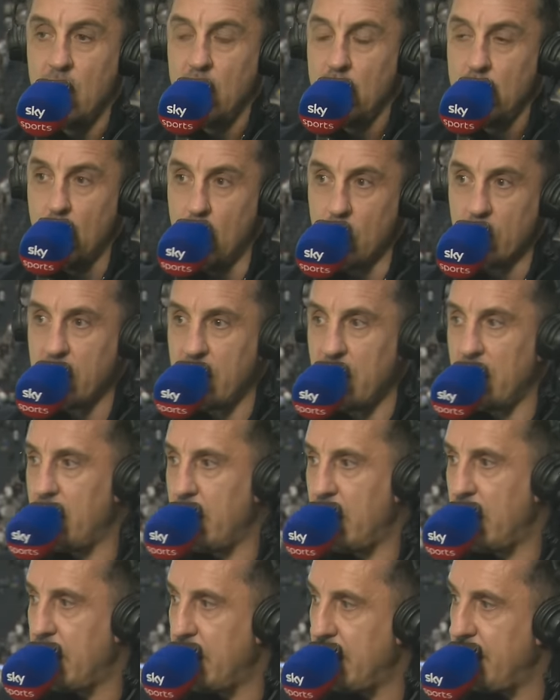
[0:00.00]
Look,
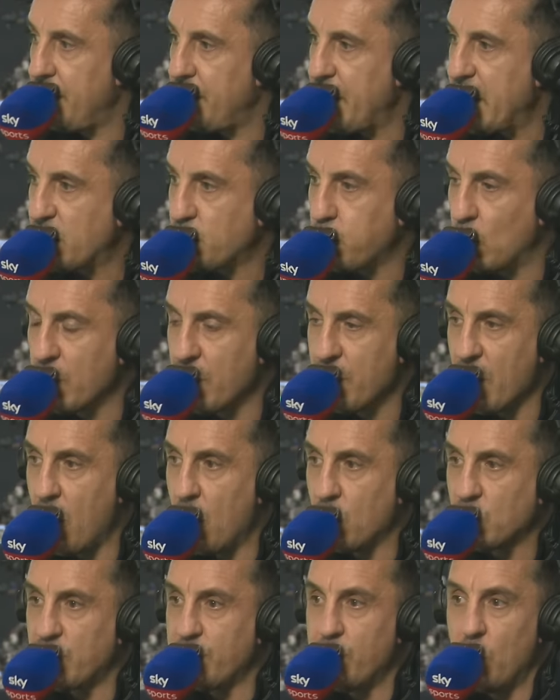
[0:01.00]
it's one of
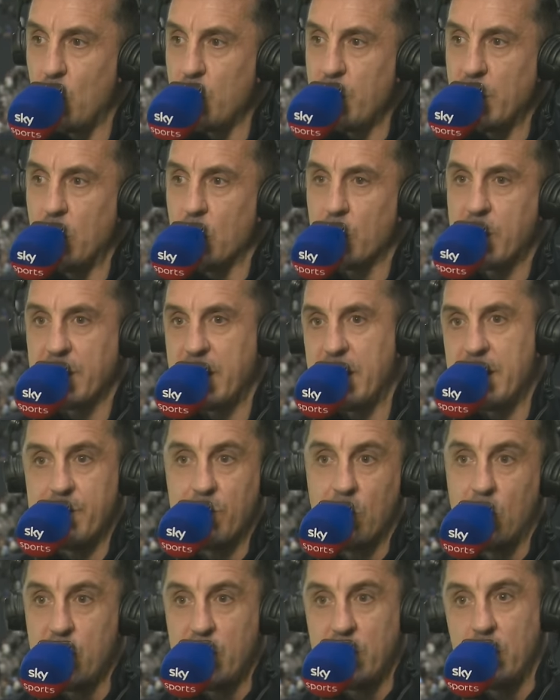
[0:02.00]
those, the more you look at it, the
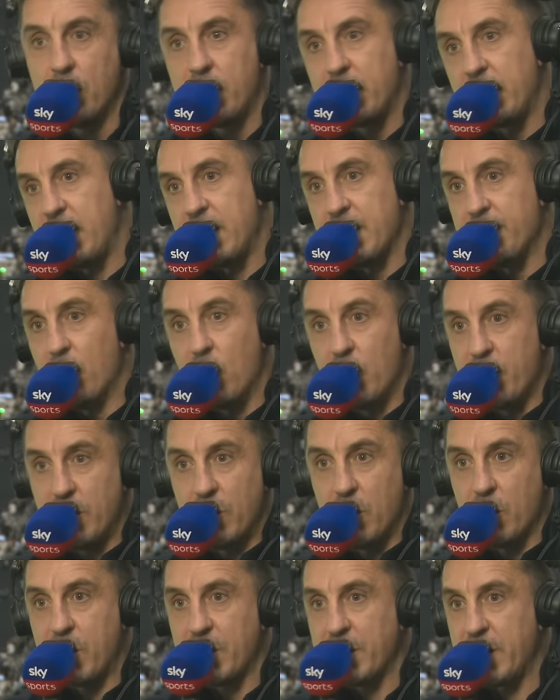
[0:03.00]
more you look at it, the more you
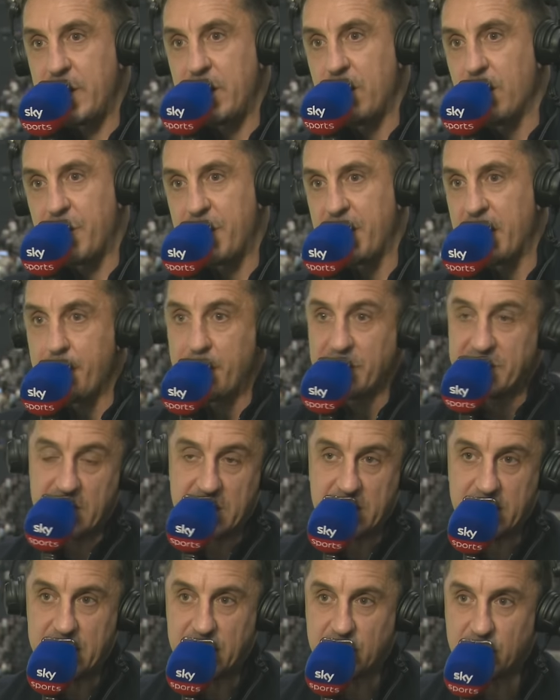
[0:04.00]
look at it, you'll think,
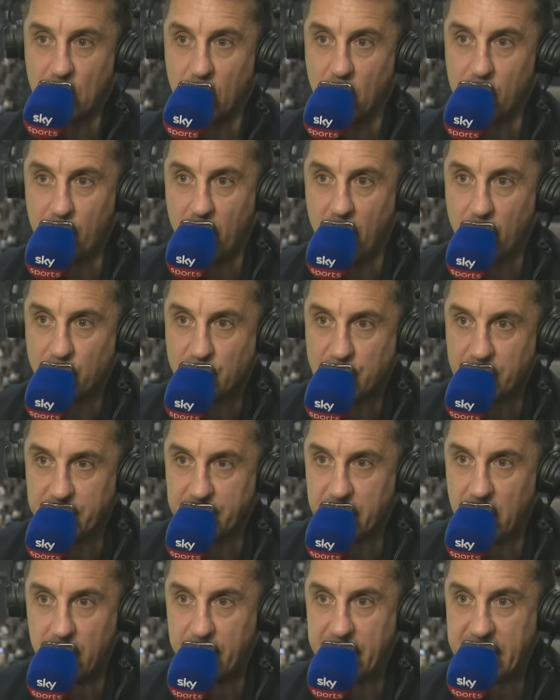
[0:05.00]
particularly in slow
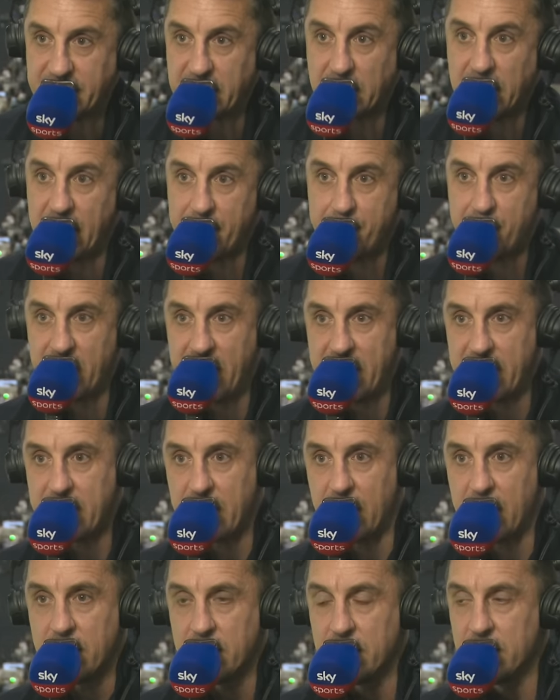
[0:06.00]
motion, it's a leg
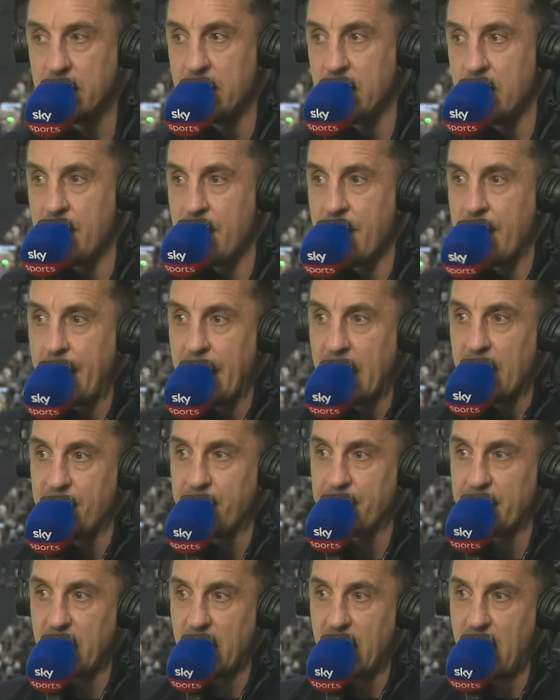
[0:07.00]
breaker
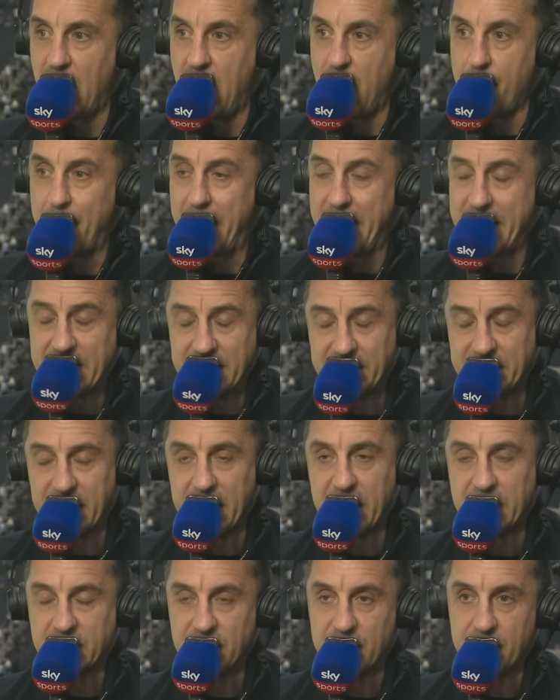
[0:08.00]
my
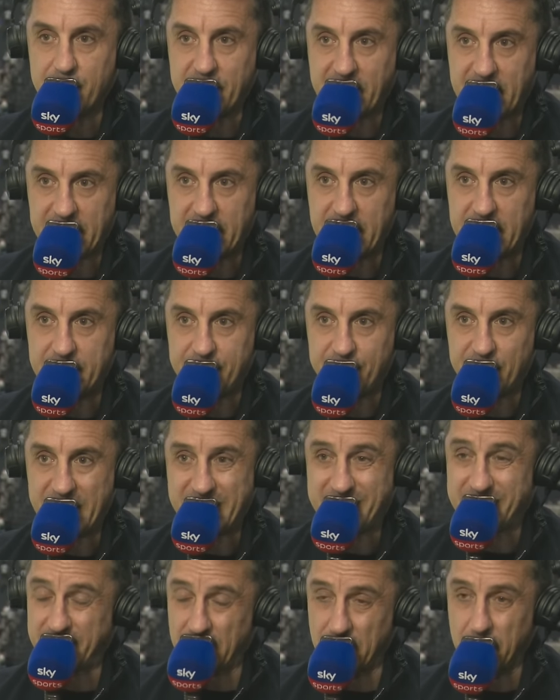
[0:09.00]
instinct at the beginning
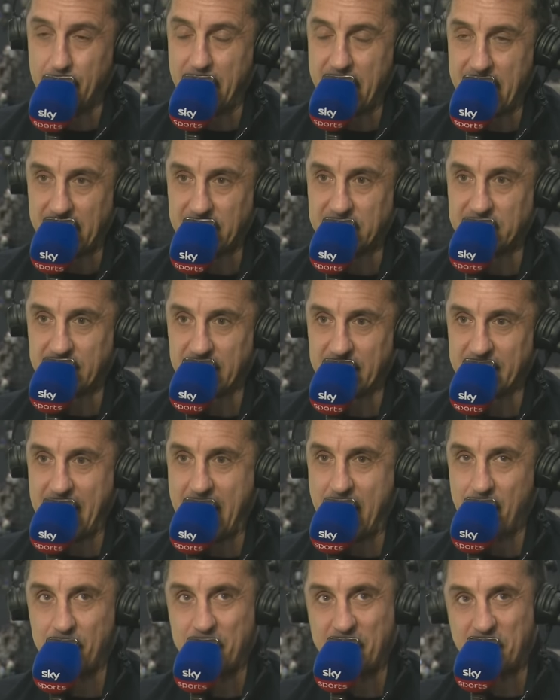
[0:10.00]
is still my instinct
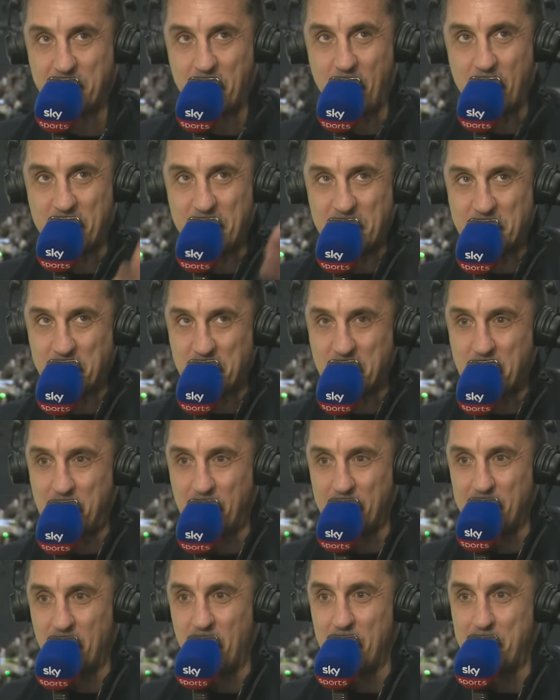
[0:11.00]
now, and we've spoken to a
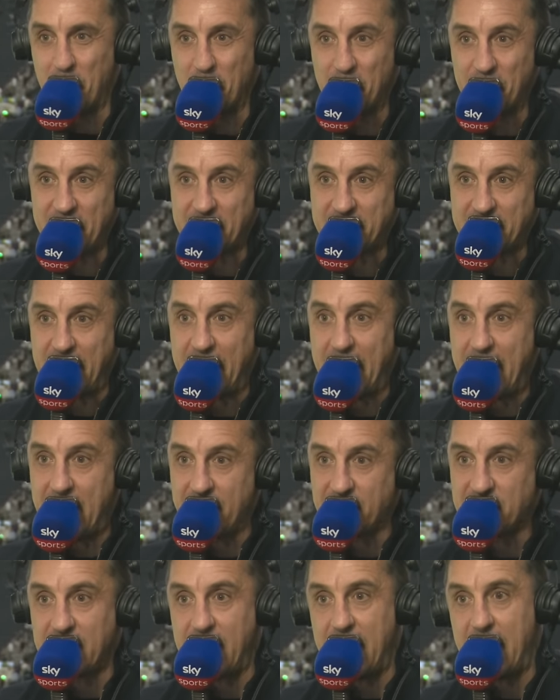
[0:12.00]
couple more pundits at
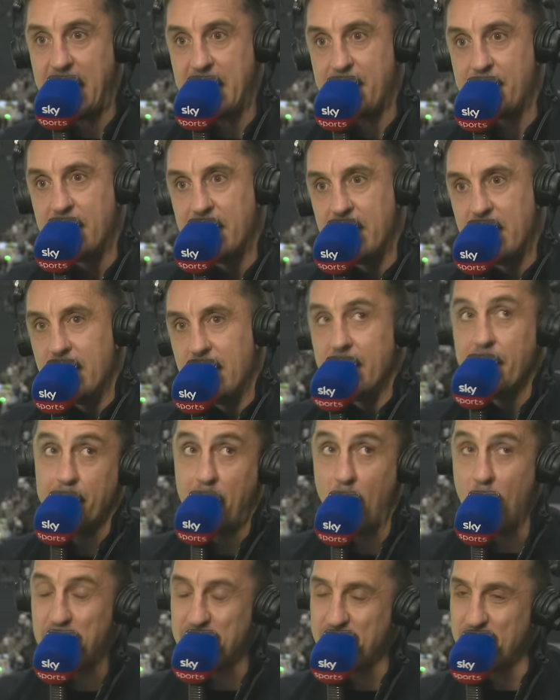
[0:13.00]
half-time,
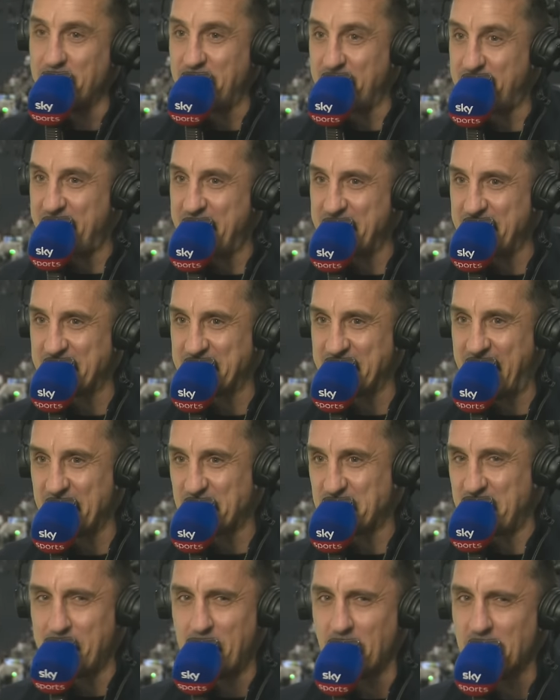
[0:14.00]
both of them defenders,
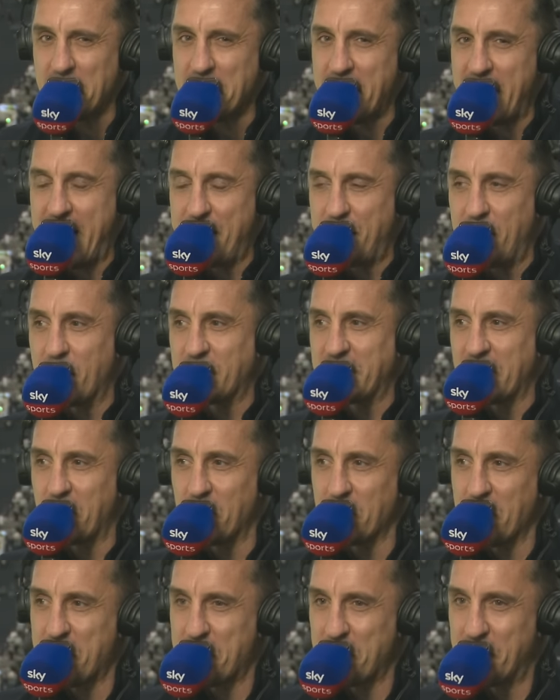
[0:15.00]
actually. I'm not going to name them because I
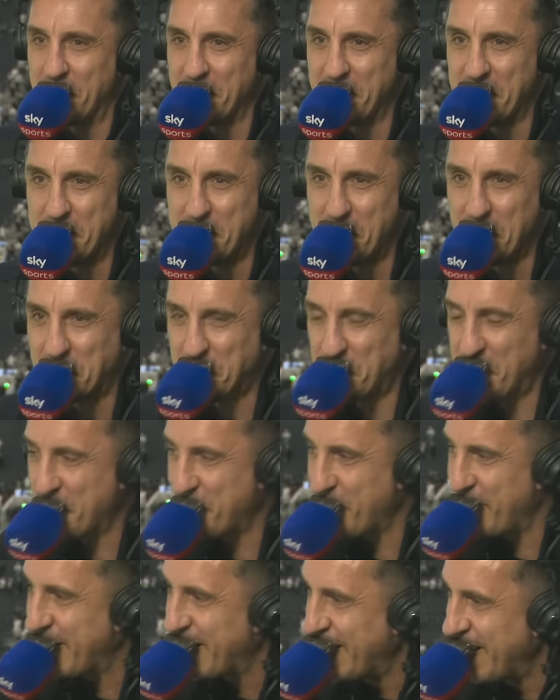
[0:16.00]
don't want to throw under the bus
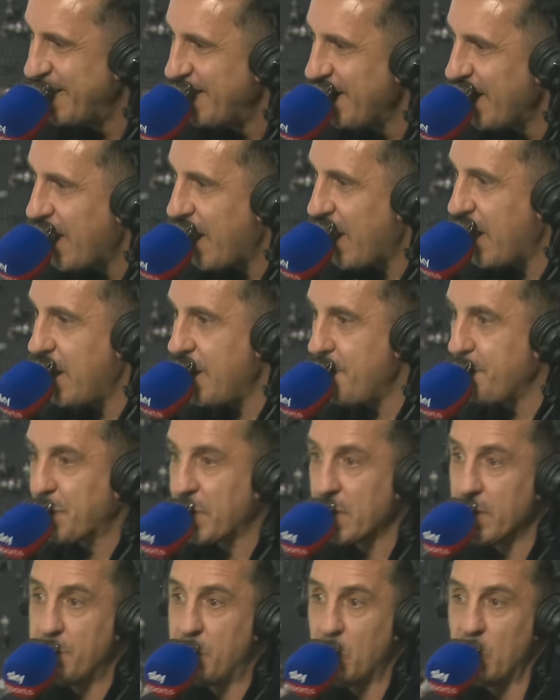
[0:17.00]
with me. Um,
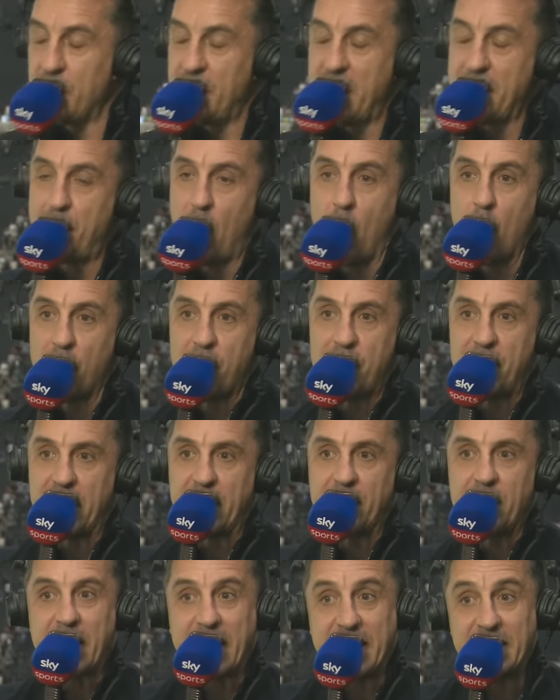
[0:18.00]
but they both
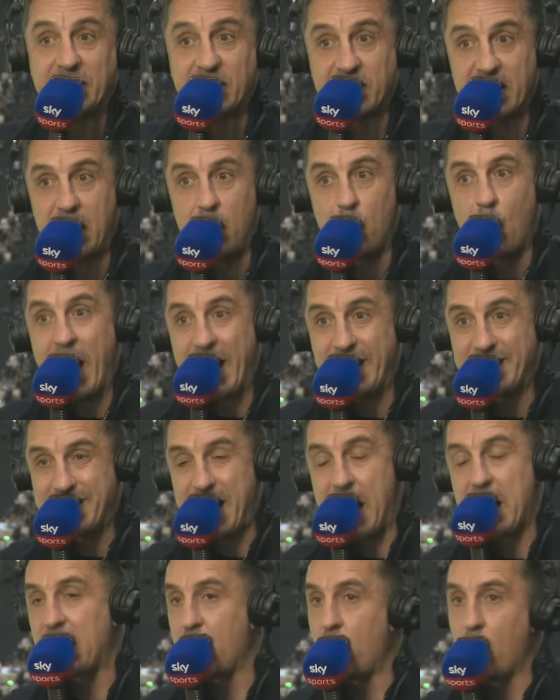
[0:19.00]
think they can see what,
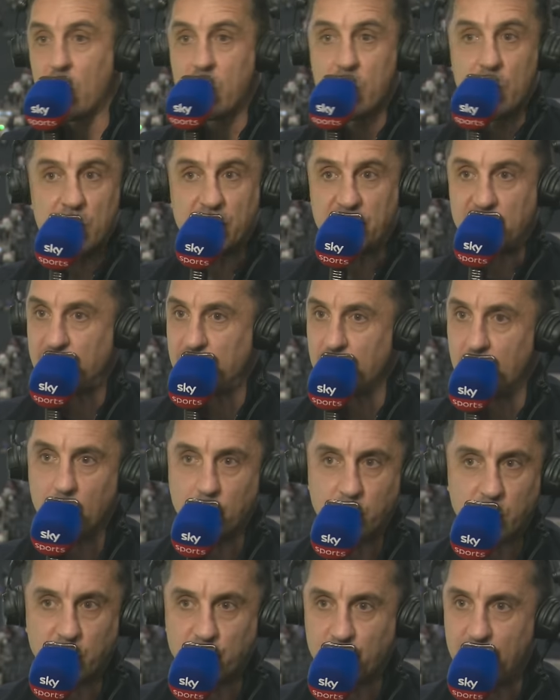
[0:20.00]
exactly what Curtis
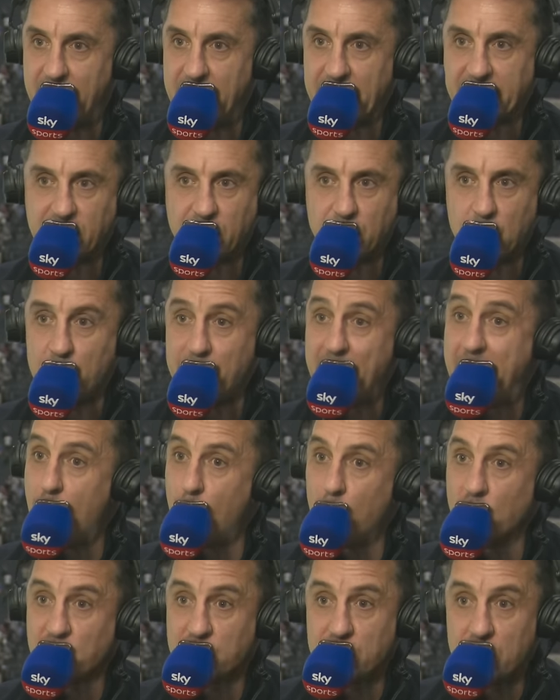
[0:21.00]
Jones was trying to do.
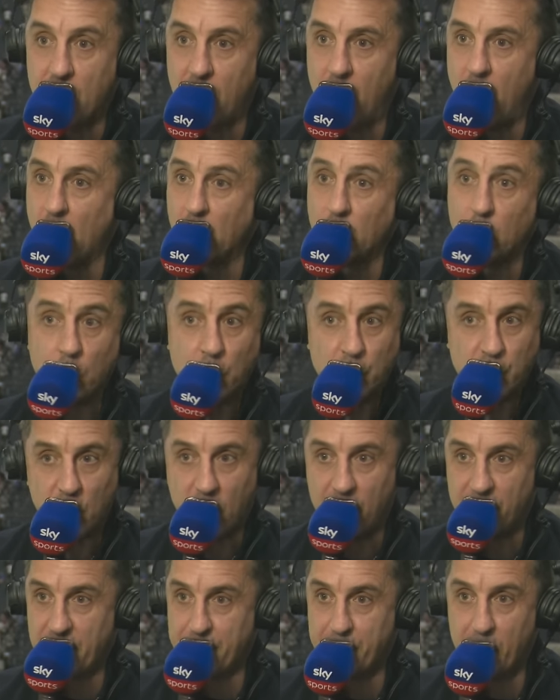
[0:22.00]
That was not a lunge
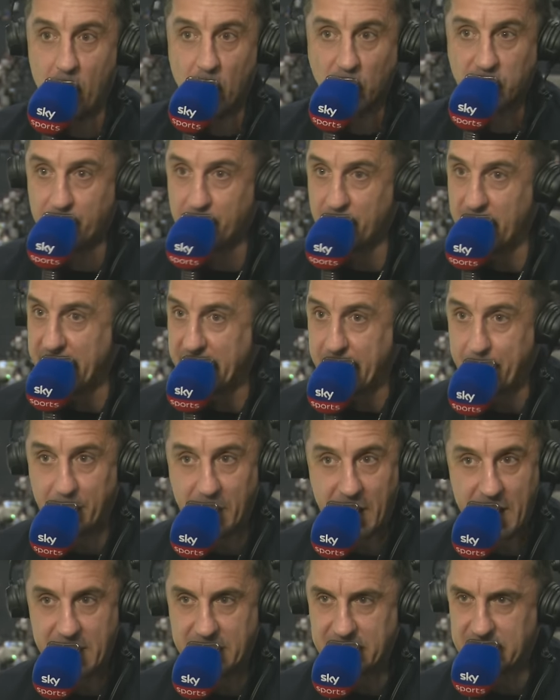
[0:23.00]
over the ball to break a
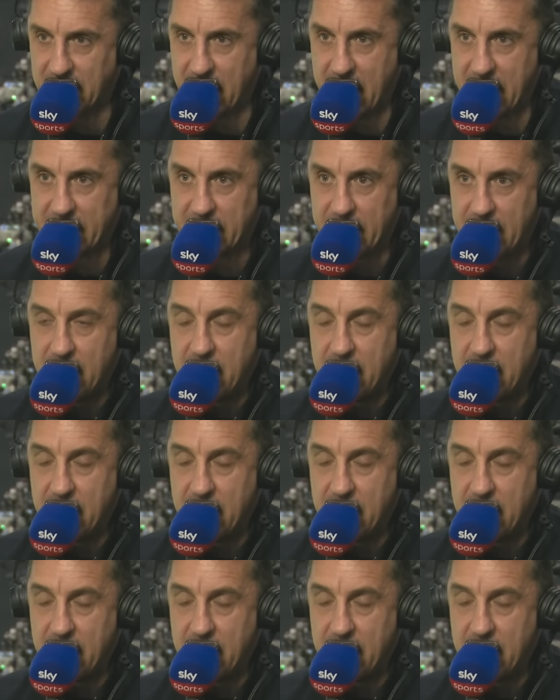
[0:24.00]
player's leg.